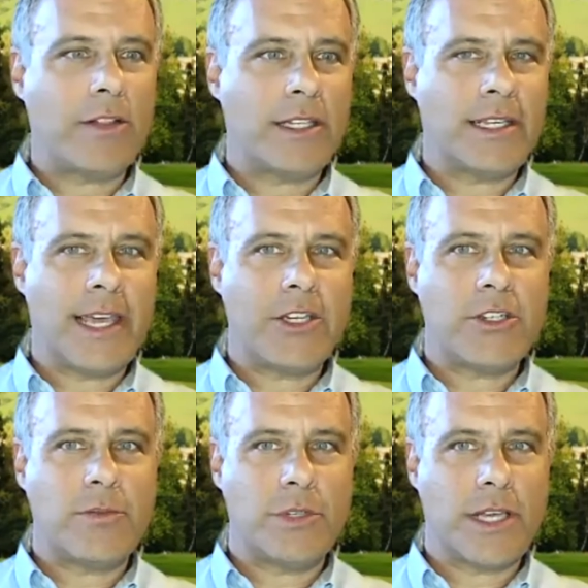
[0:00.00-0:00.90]

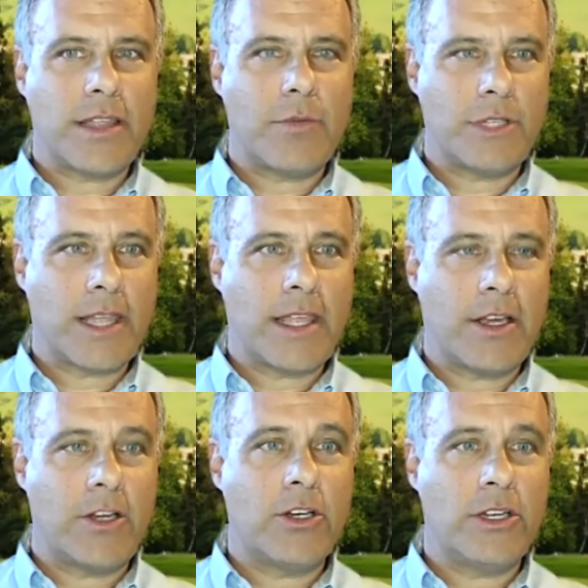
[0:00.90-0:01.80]
litigation was, I think, a
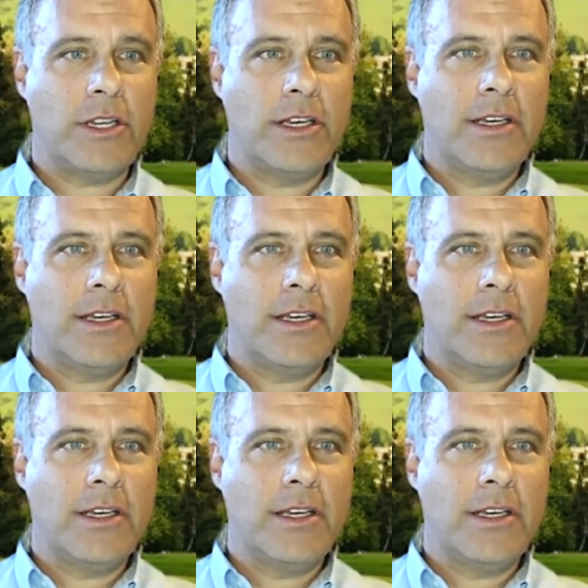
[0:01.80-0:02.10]
good